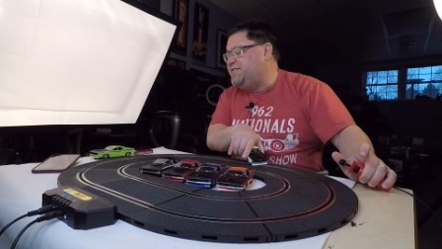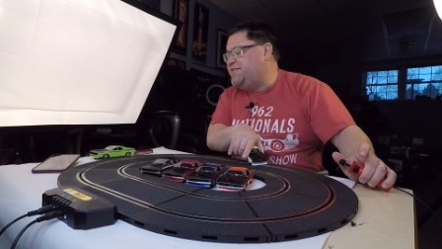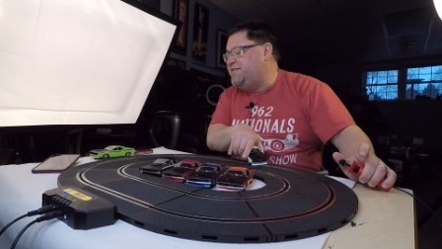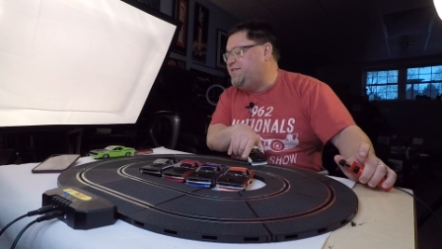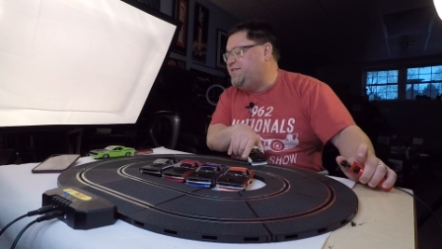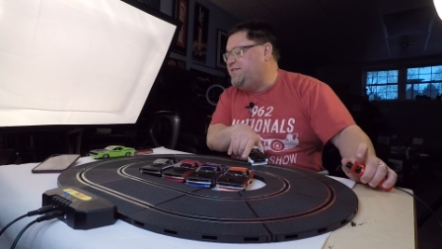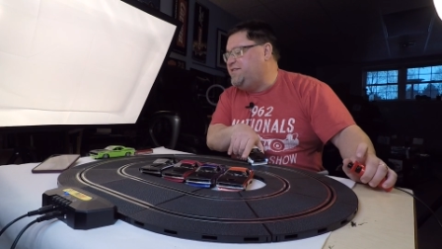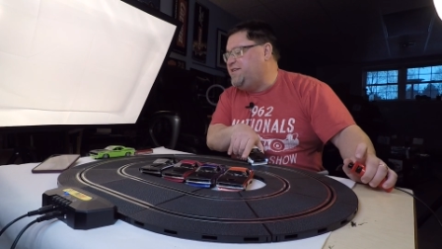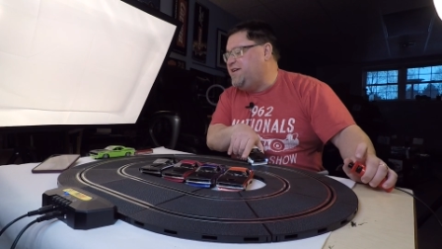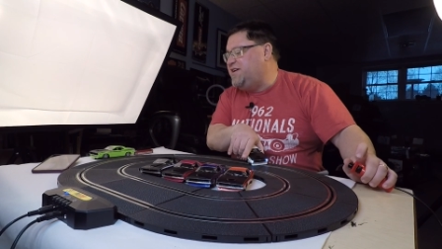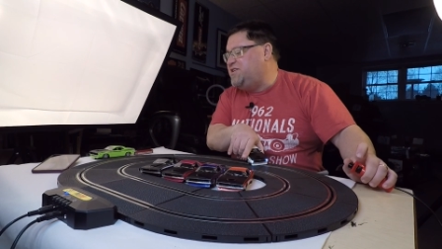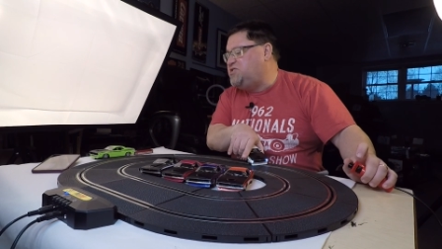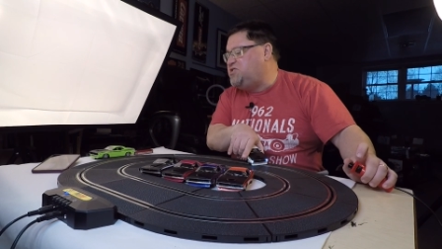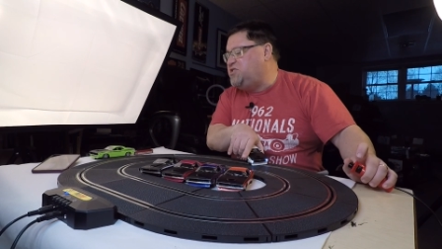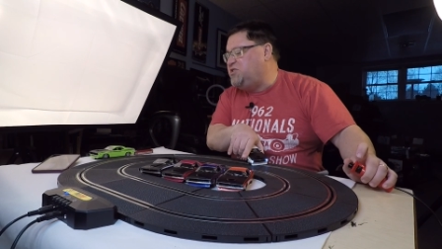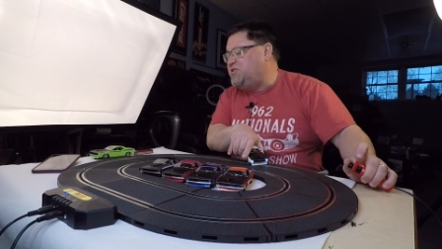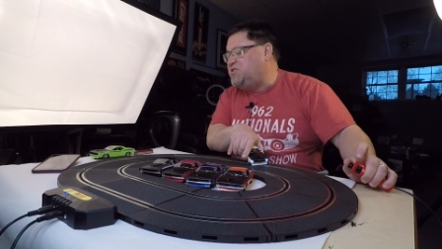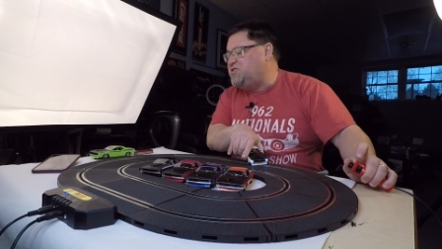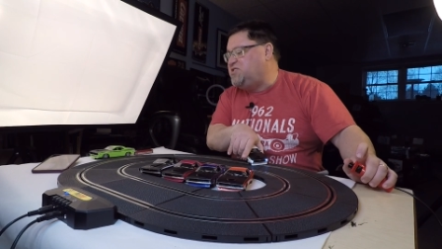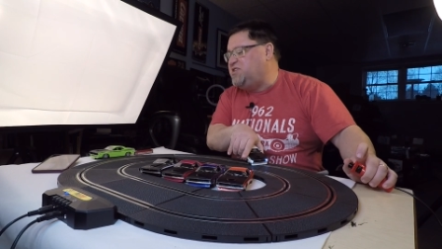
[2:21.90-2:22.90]
Yes, you
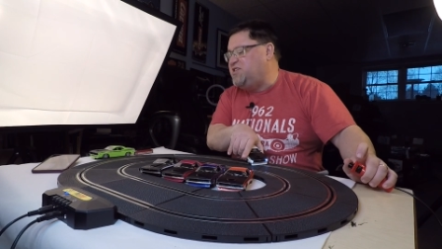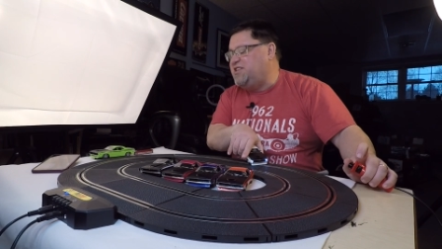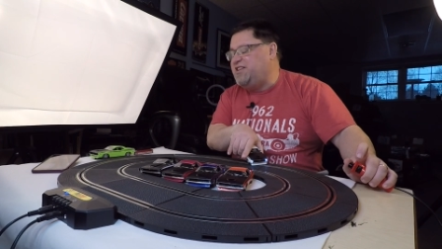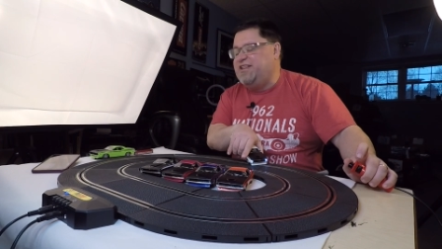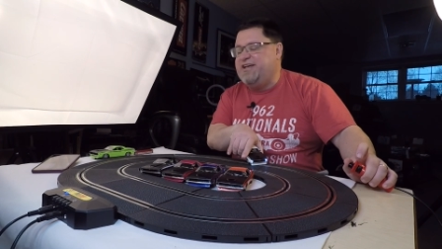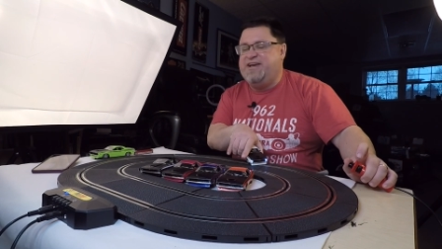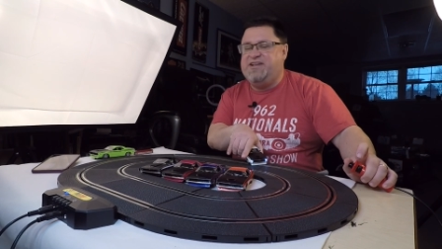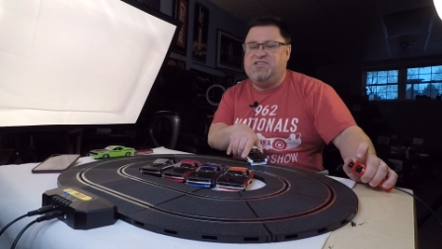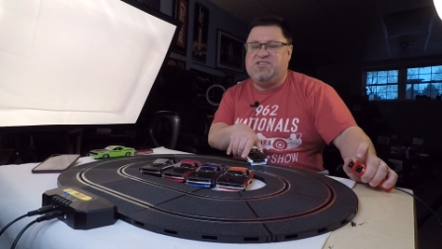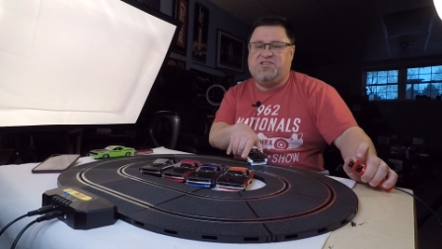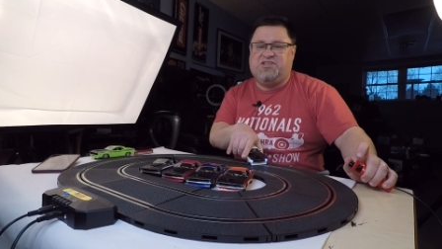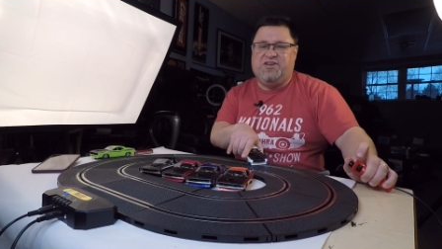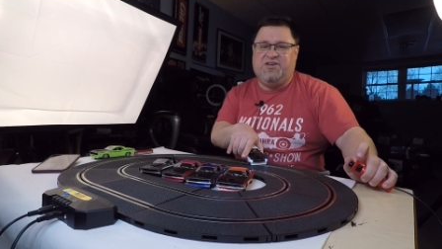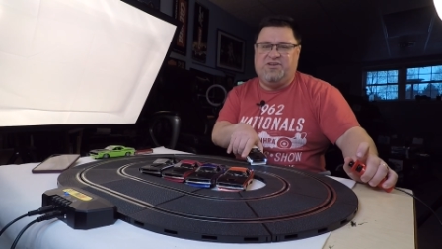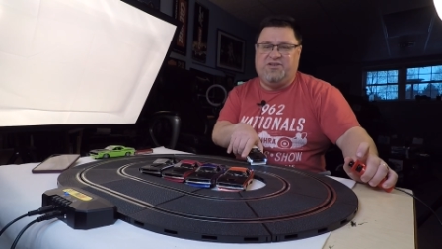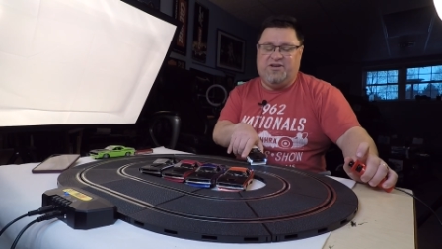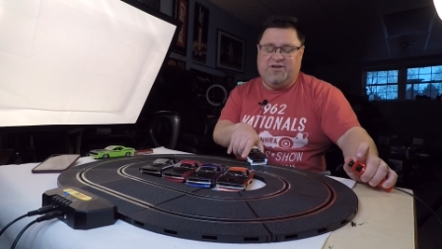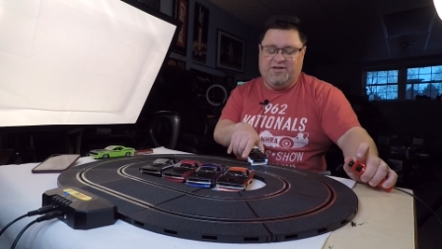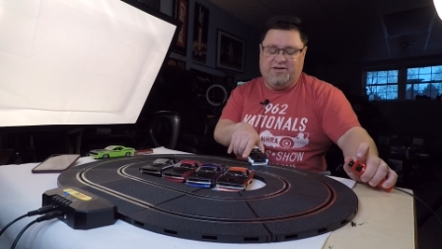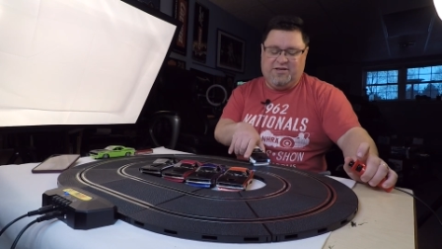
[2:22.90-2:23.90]
can see the lights. Good,
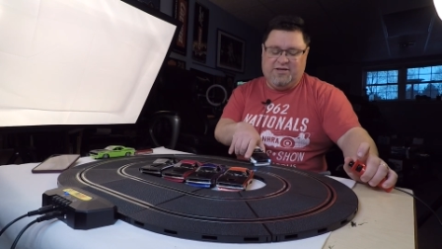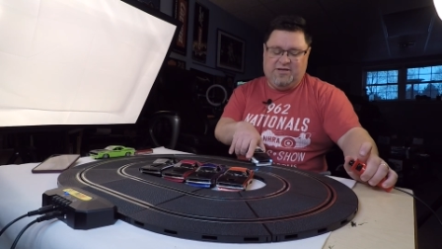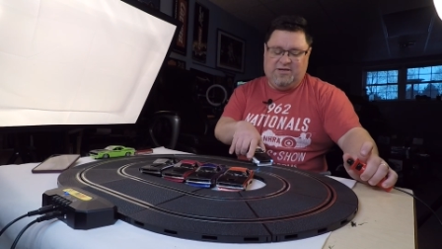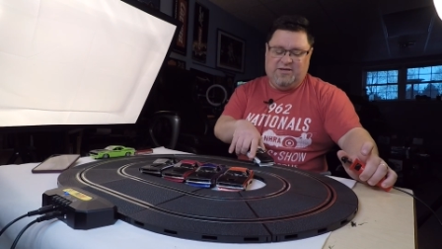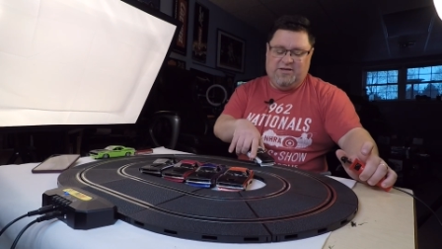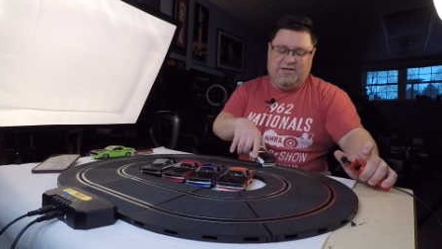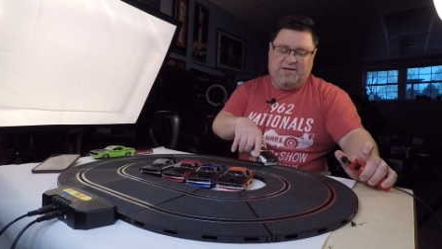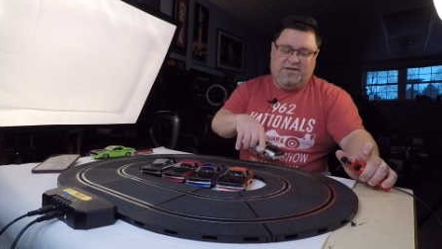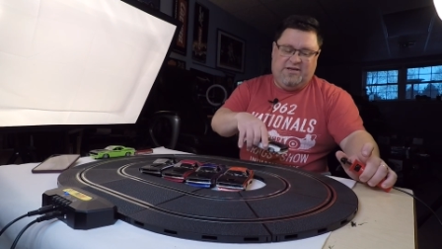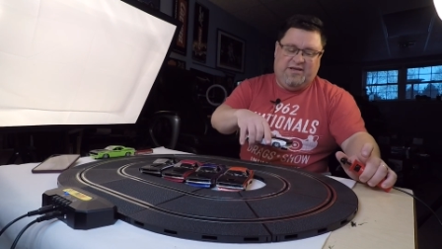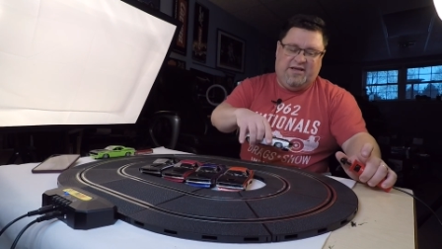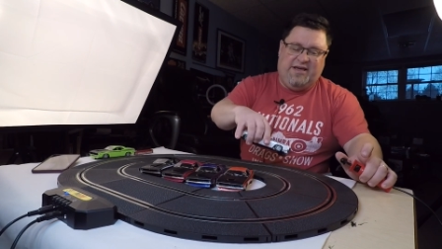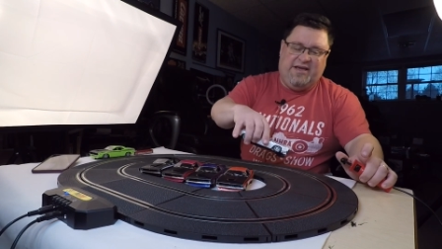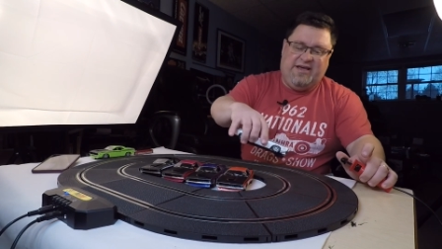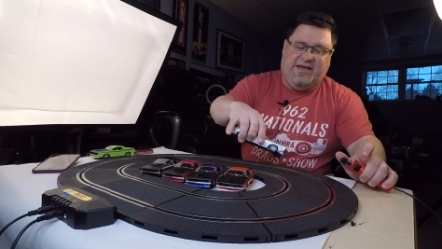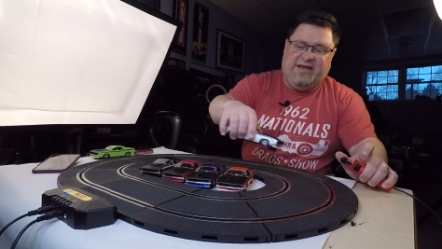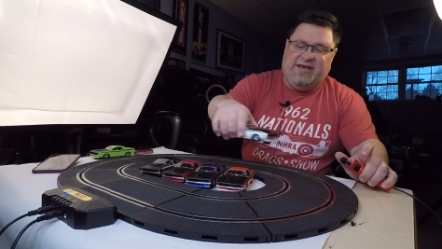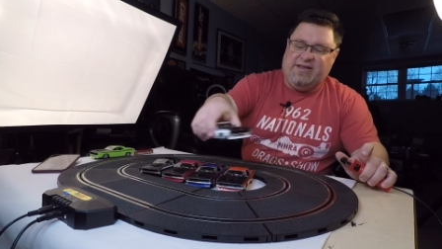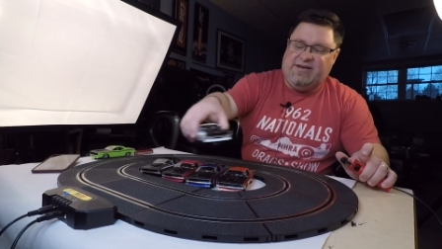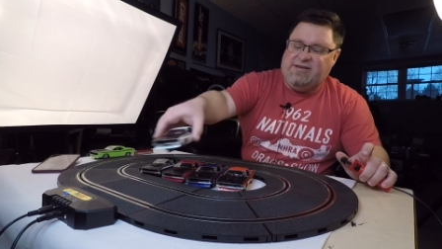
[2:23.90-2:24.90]
good.
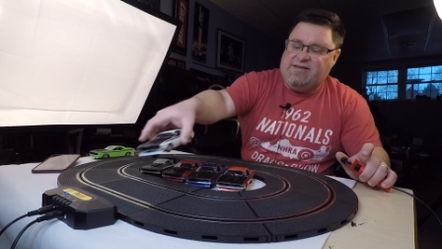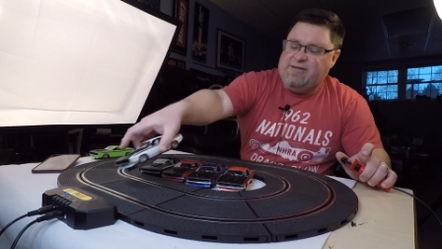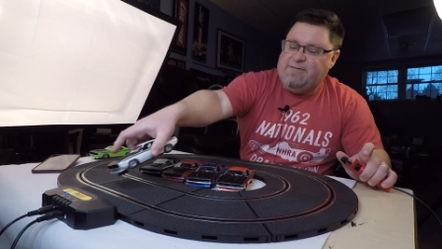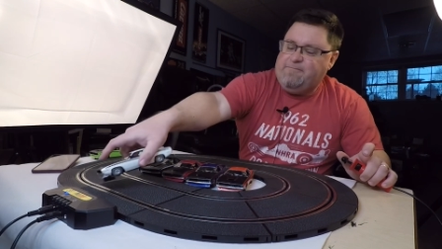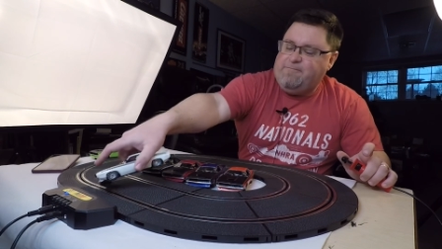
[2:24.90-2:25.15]
And